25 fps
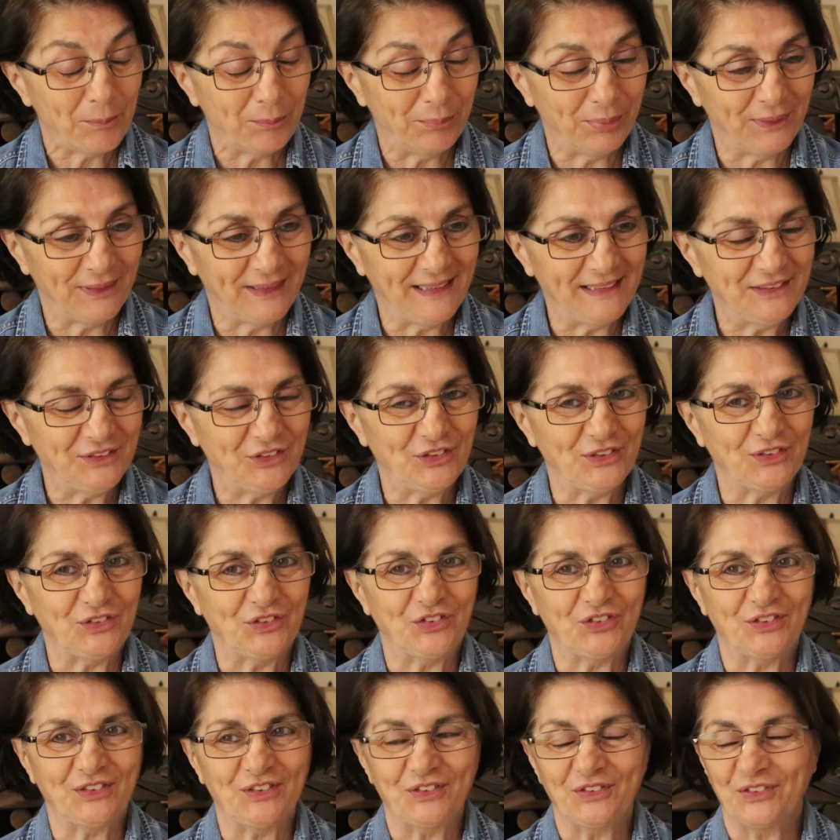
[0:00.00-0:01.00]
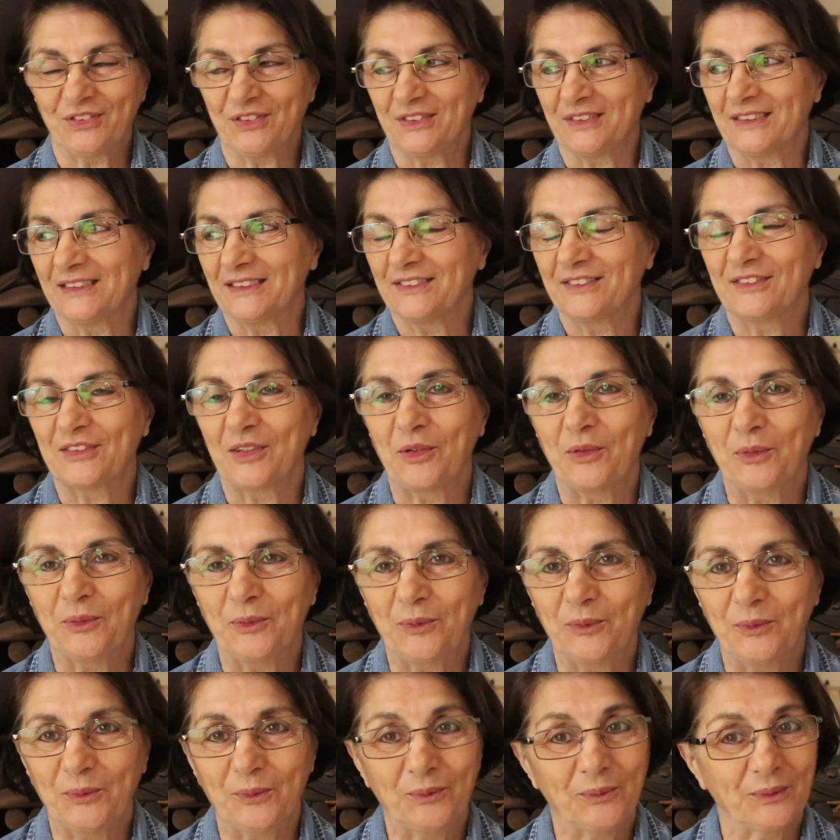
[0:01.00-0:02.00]
planting season.
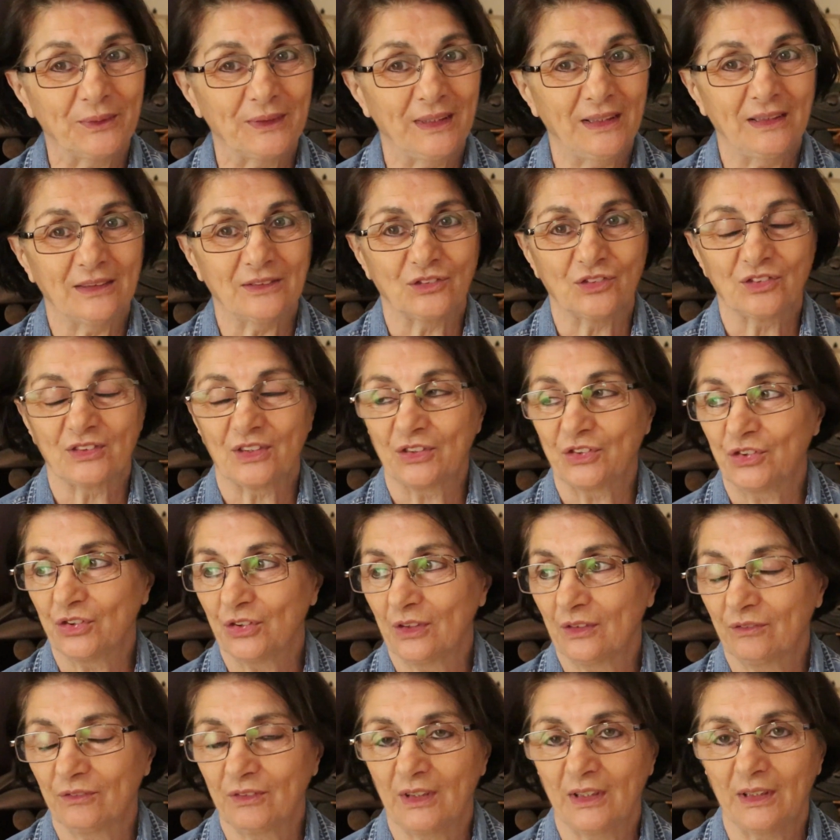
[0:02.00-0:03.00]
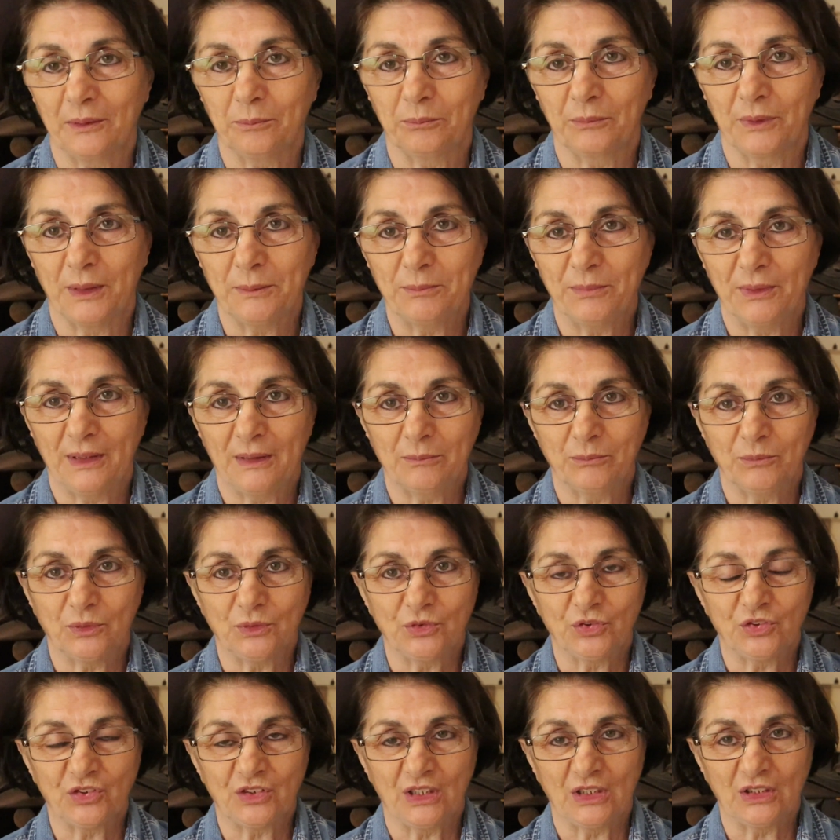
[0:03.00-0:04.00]
So, yes, I should have gotten my
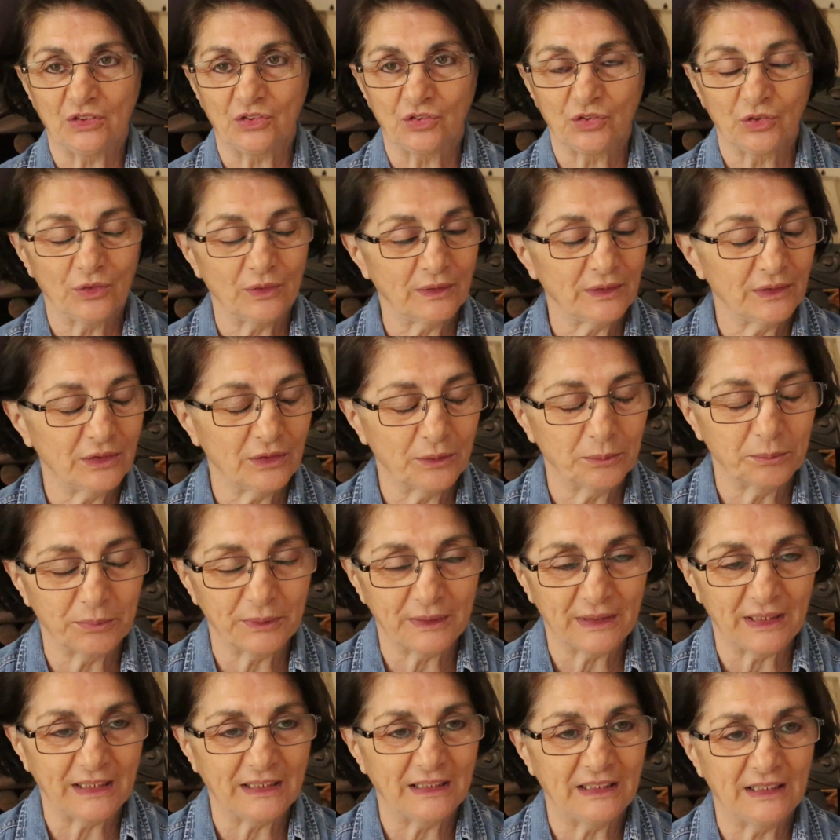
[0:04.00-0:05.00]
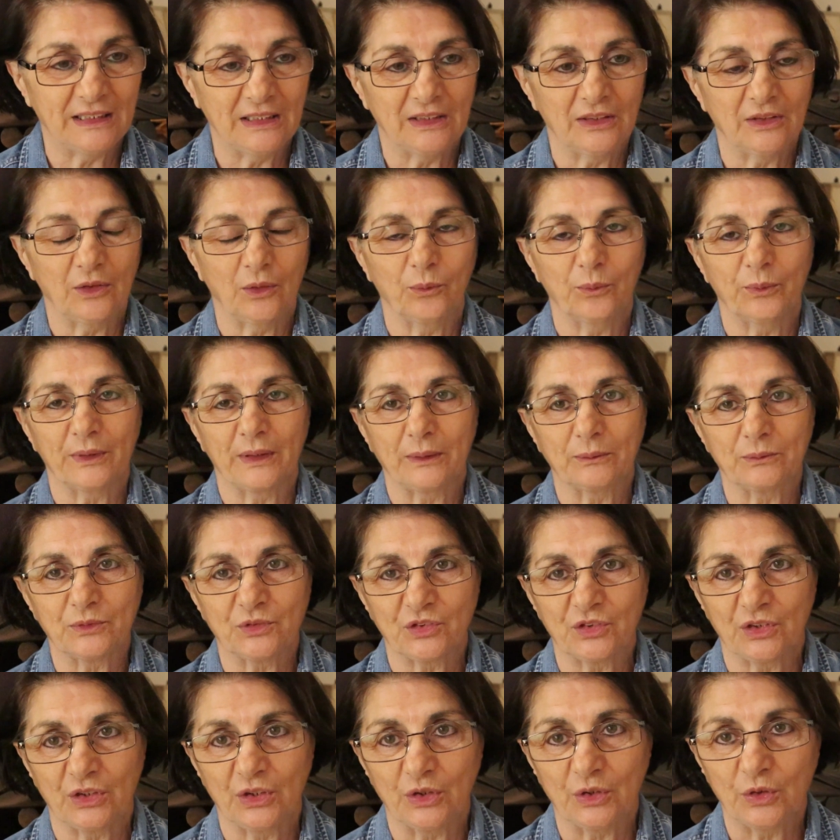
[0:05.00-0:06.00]
bamboo stakes earlier, but I didn't know what I
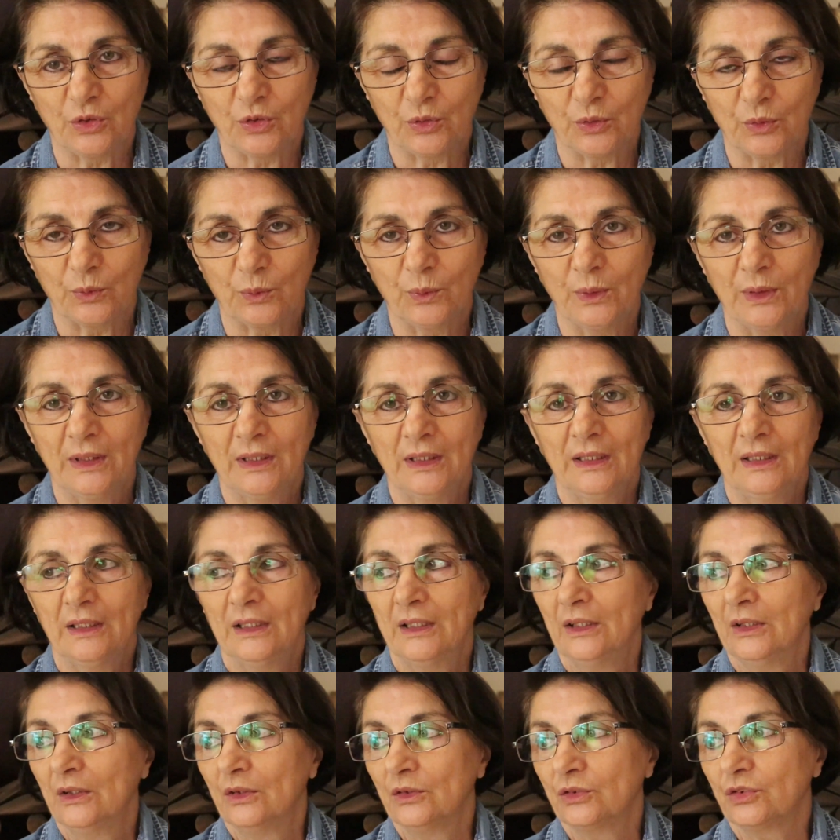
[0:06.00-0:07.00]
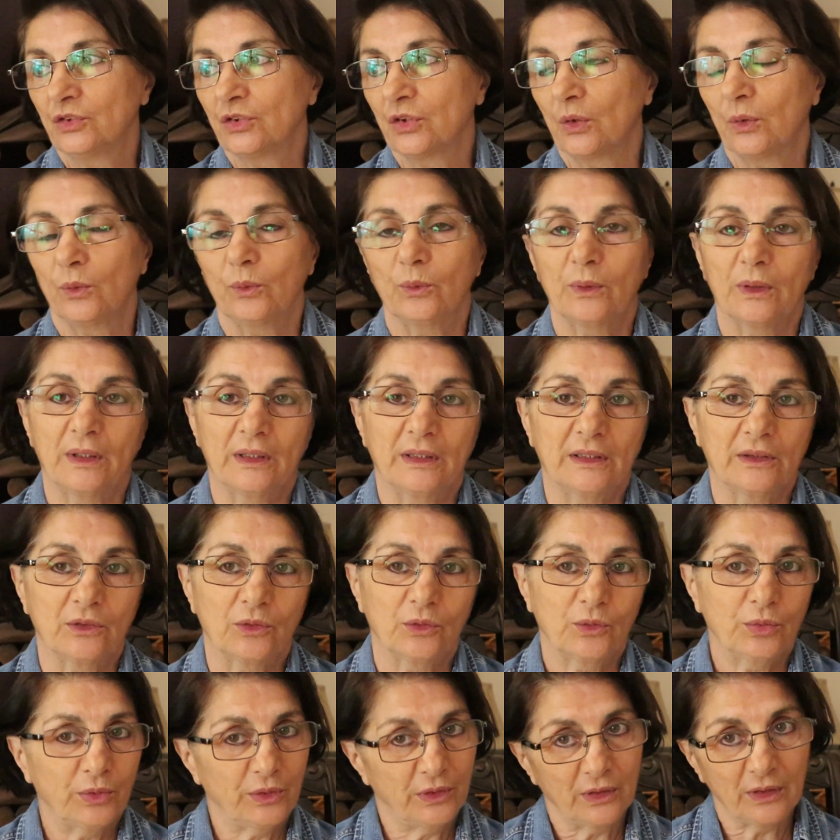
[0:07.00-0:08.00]
was going to do, so I
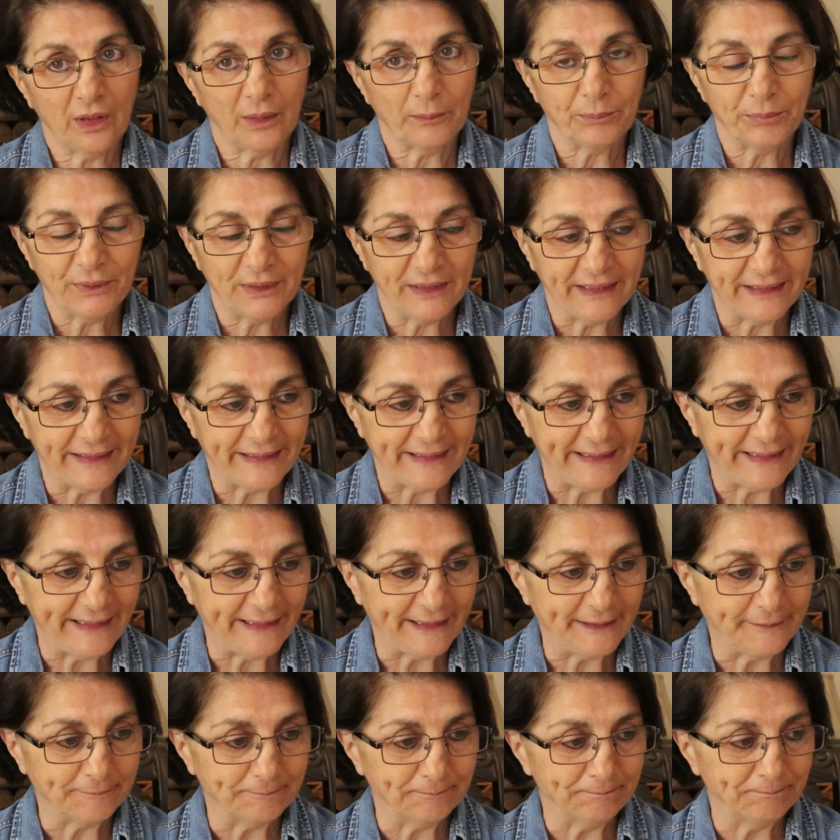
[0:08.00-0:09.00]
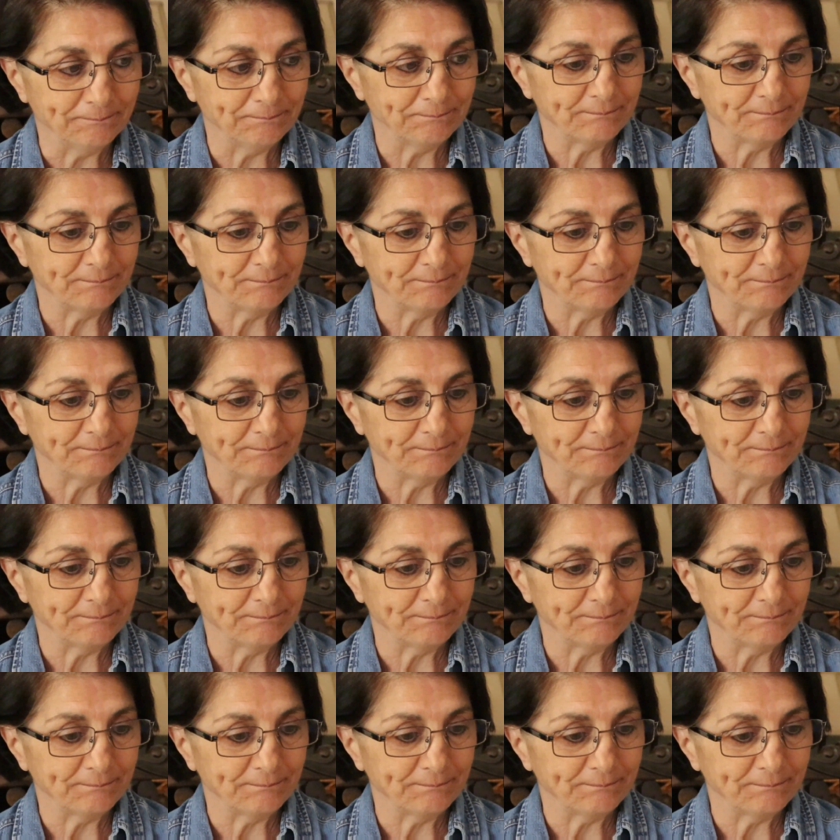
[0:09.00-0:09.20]
could not plan ahead.